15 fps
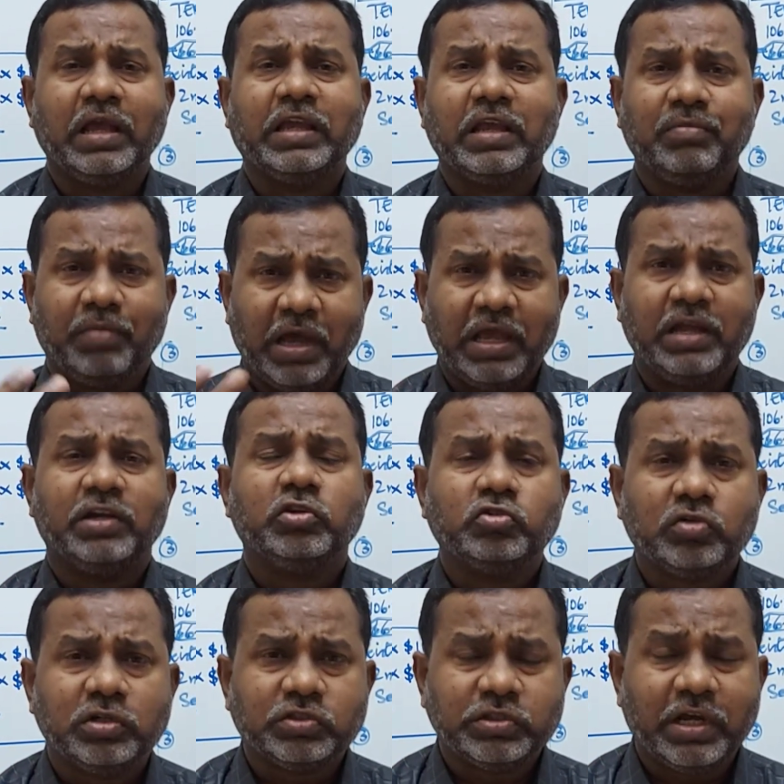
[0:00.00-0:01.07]
I can buy
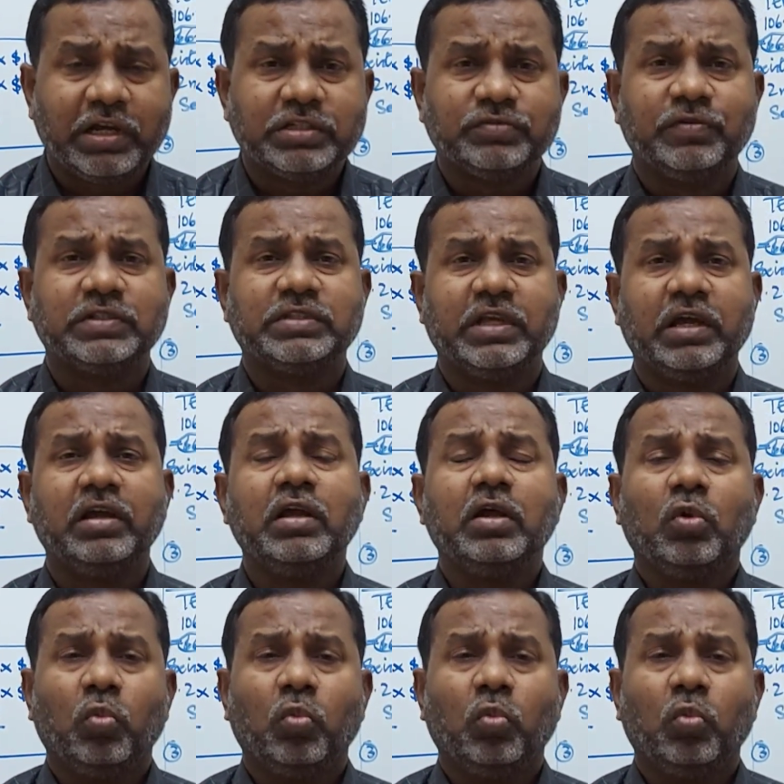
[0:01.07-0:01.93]
additional shares which they